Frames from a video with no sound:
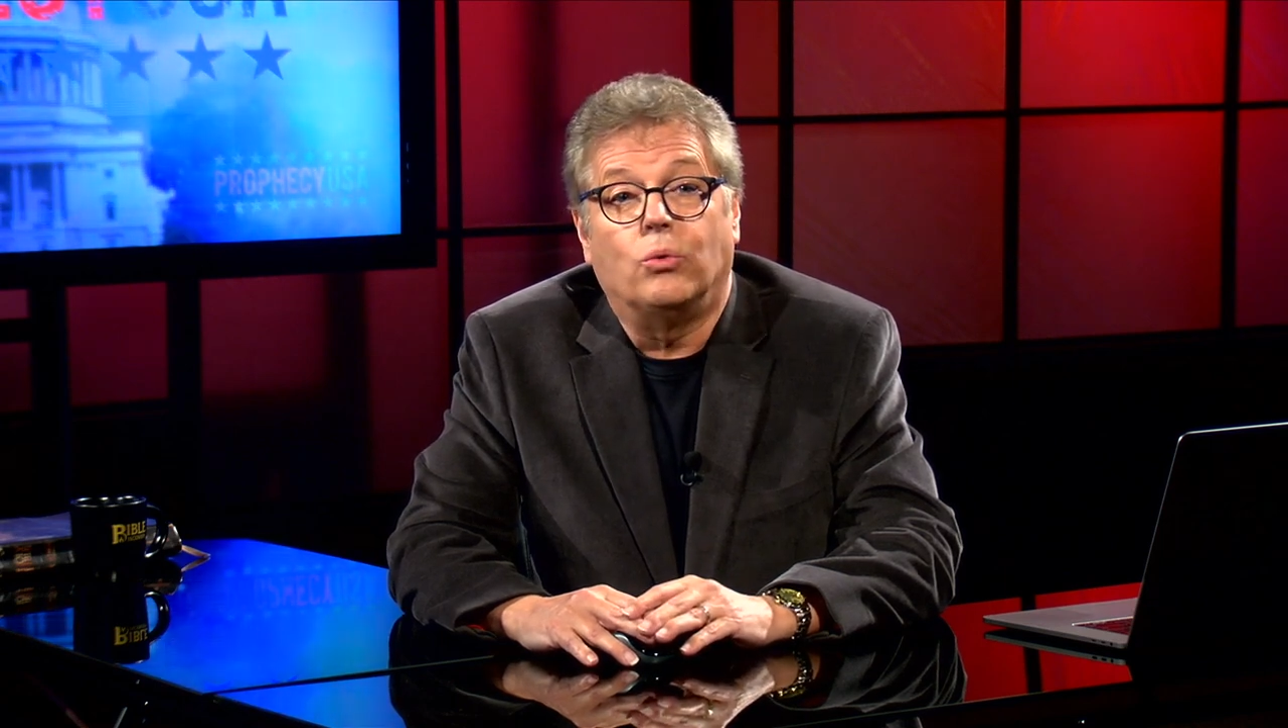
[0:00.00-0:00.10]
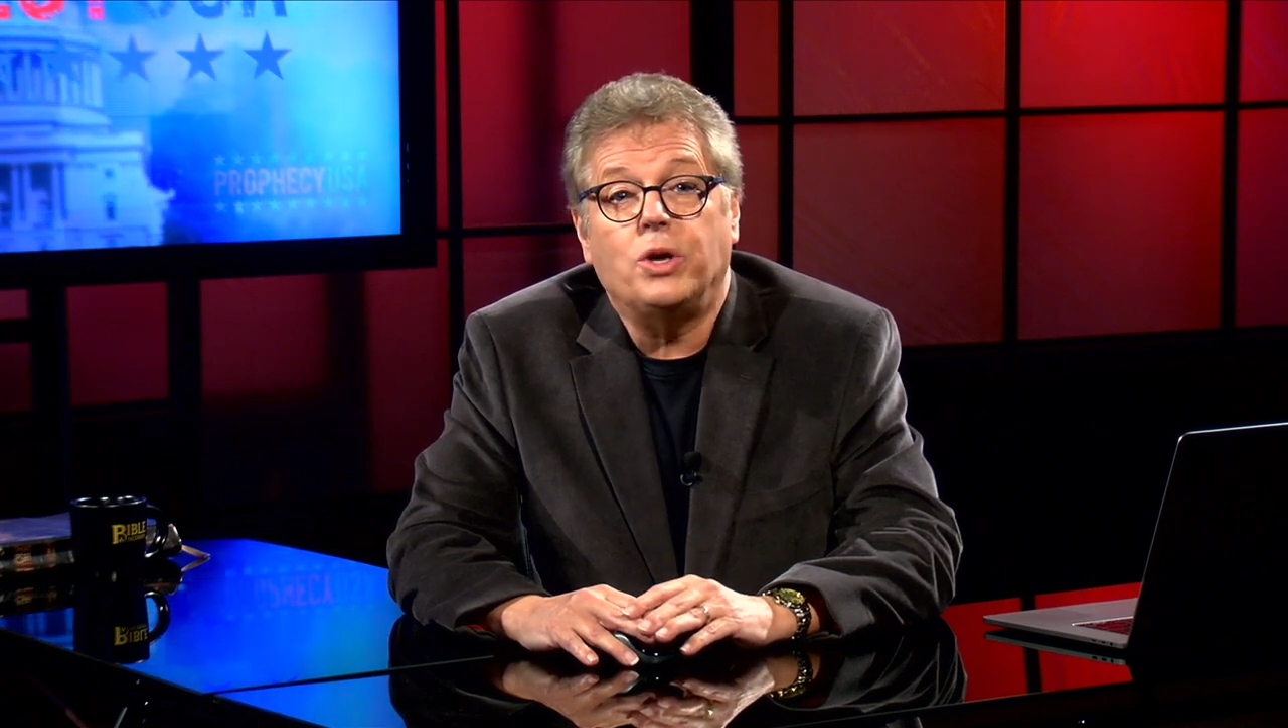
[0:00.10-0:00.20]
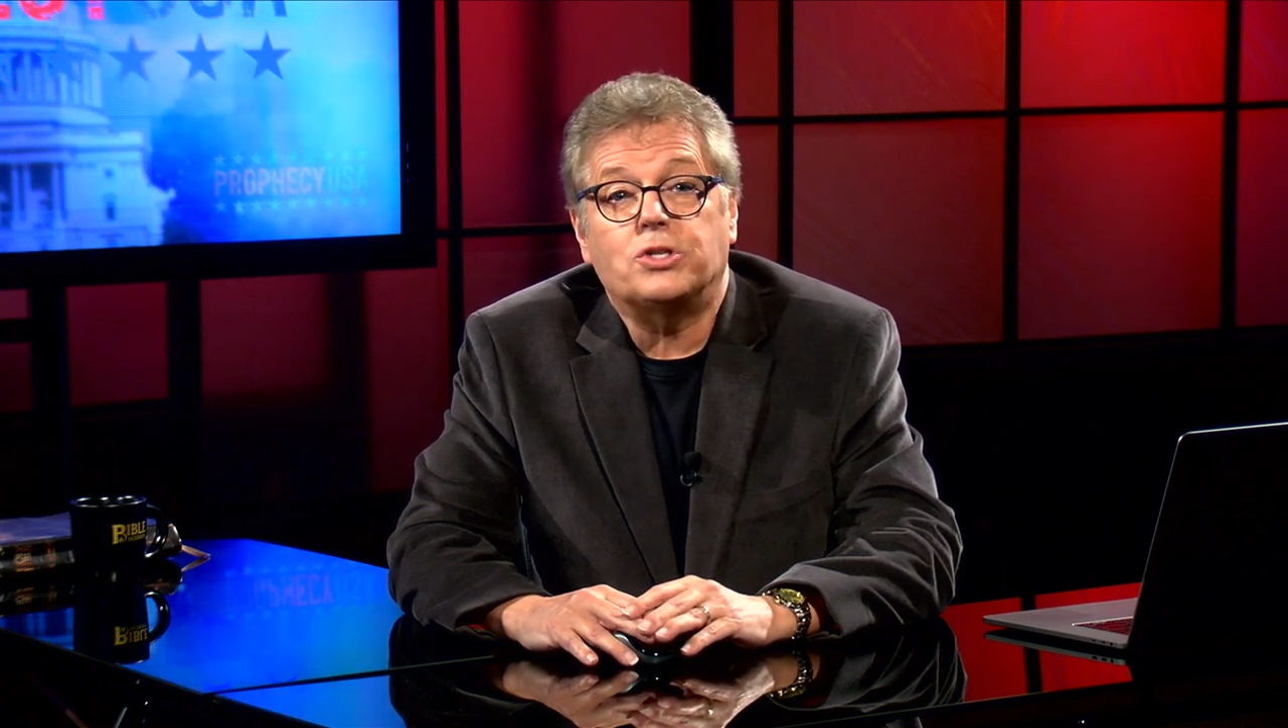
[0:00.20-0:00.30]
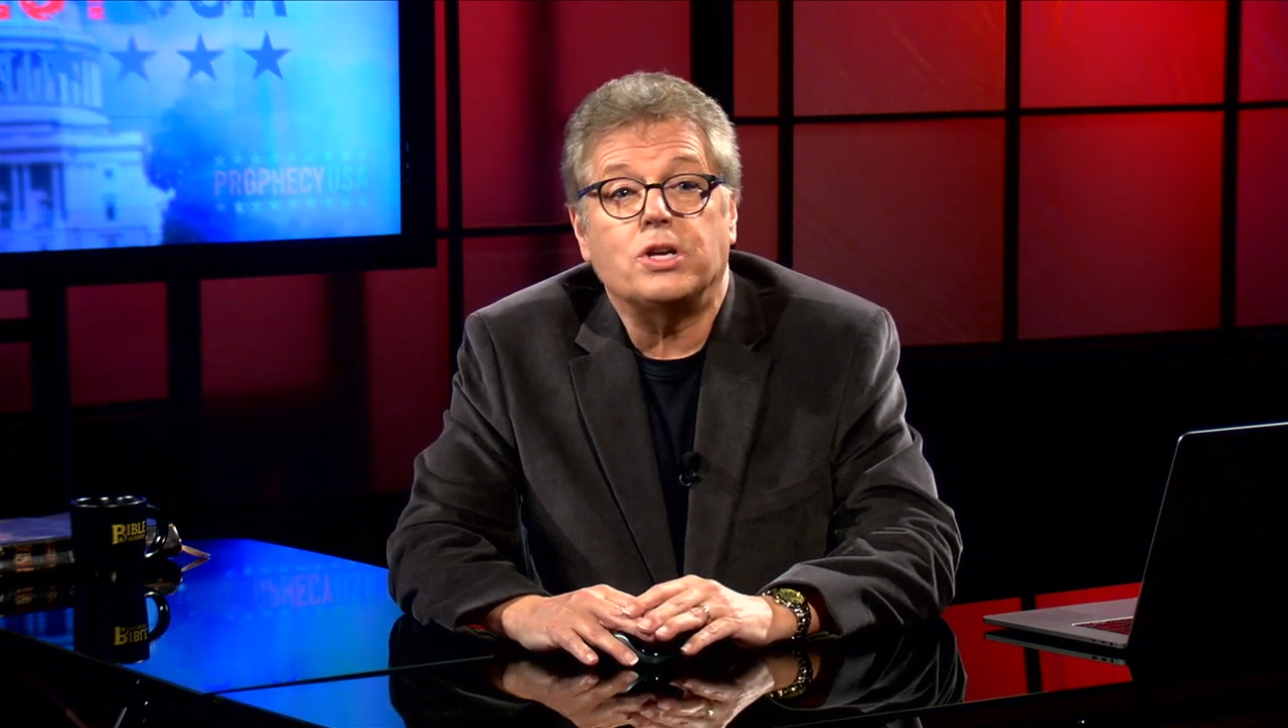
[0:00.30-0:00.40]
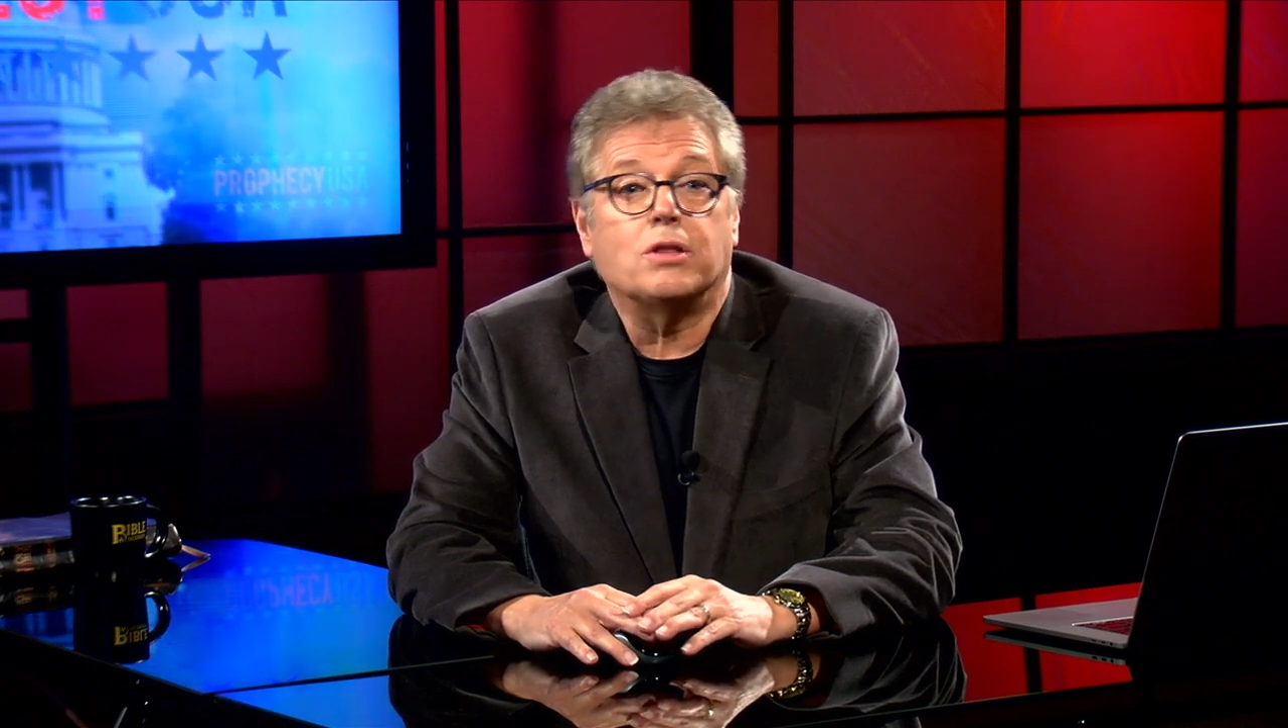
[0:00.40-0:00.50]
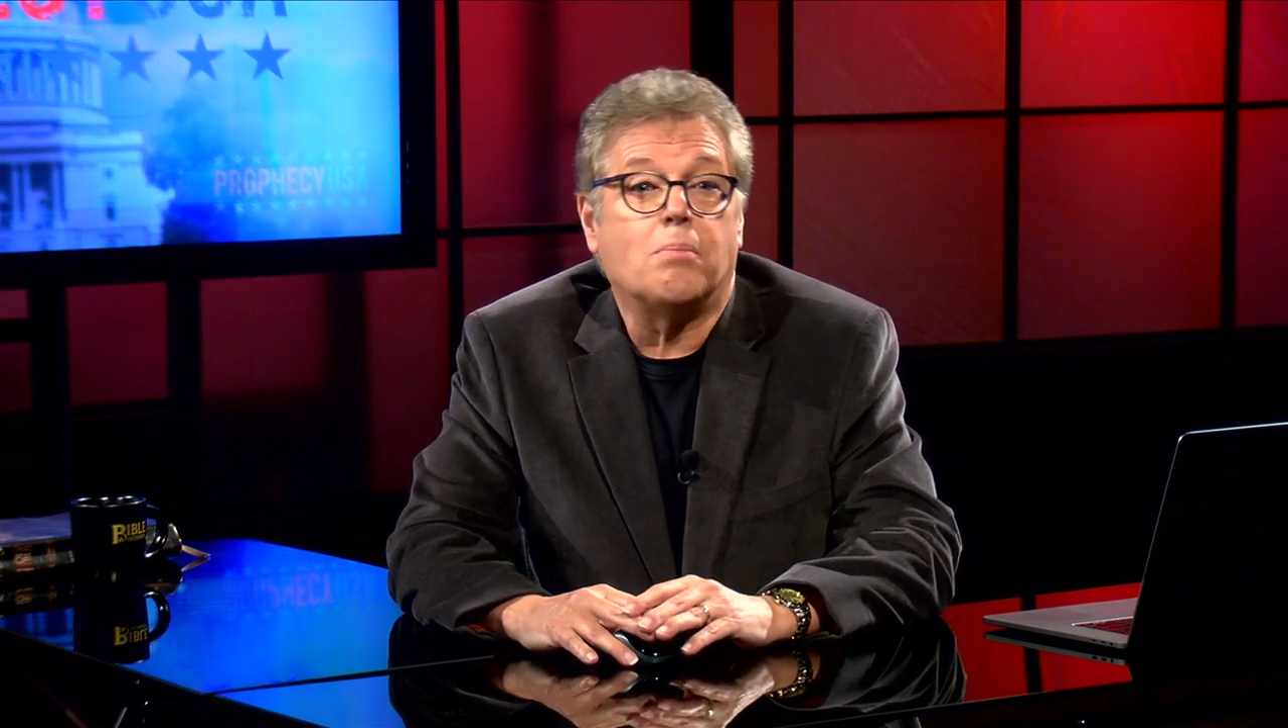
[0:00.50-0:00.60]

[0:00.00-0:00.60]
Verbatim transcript: we see the